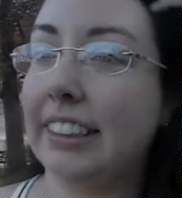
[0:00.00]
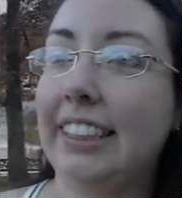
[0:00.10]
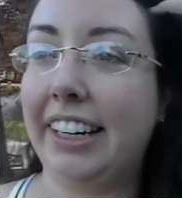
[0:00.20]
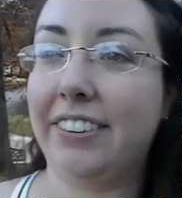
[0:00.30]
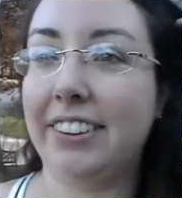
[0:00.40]

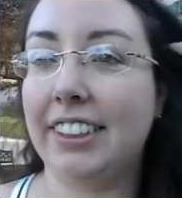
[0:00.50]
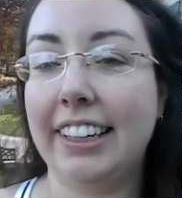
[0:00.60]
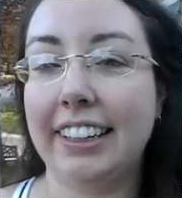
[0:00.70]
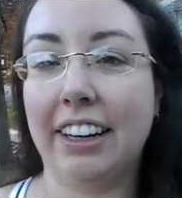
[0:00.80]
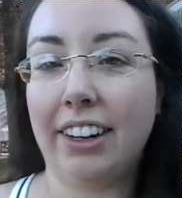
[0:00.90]
It's later in the
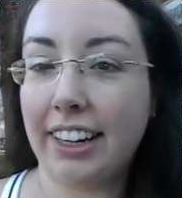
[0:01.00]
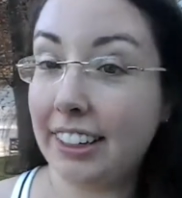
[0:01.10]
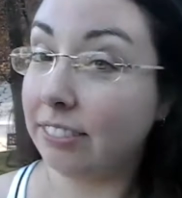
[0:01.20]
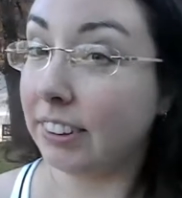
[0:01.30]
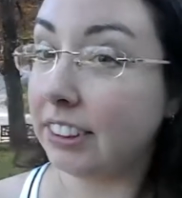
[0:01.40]
day now. I
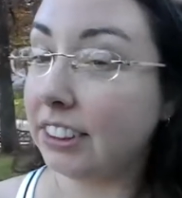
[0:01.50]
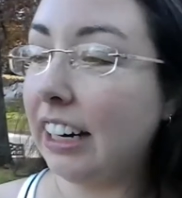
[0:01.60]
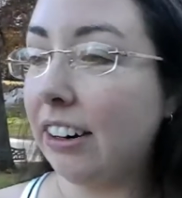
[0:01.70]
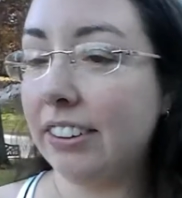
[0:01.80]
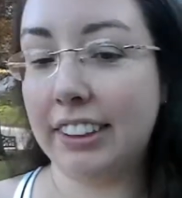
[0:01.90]
am
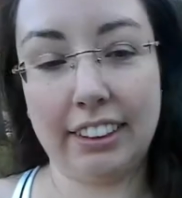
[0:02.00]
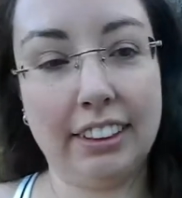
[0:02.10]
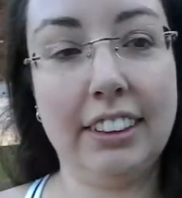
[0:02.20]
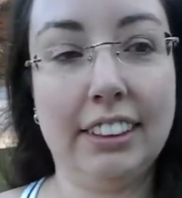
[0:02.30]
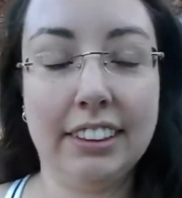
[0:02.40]
showered and
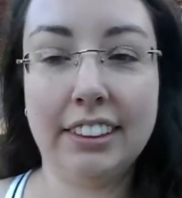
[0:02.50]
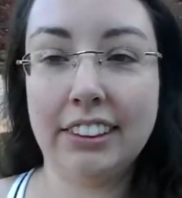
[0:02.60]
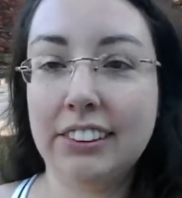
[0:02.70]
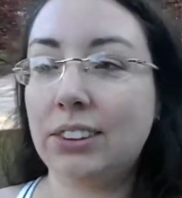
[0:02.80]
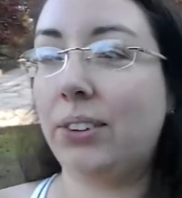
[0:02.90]
clean.
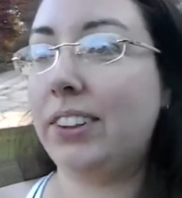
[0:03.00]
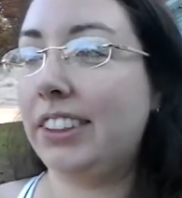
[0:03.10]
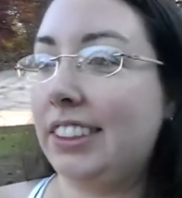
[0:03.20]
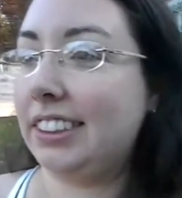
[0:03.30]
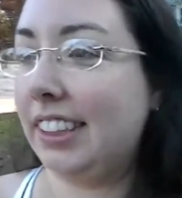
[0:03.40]
Tony
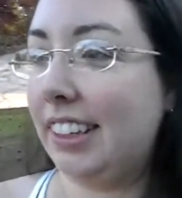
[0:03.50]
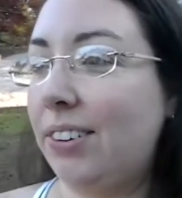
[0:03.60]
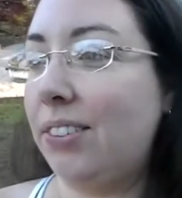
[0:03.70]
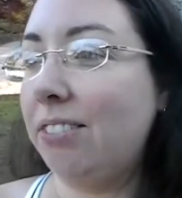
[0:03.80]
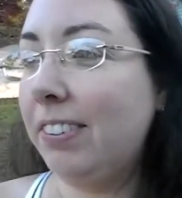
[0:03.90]
just got
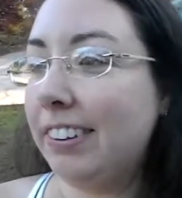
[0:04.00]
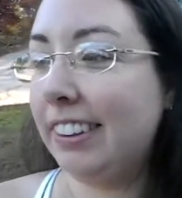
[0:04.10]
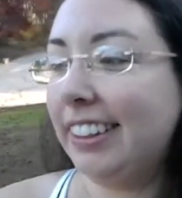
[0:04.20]
home.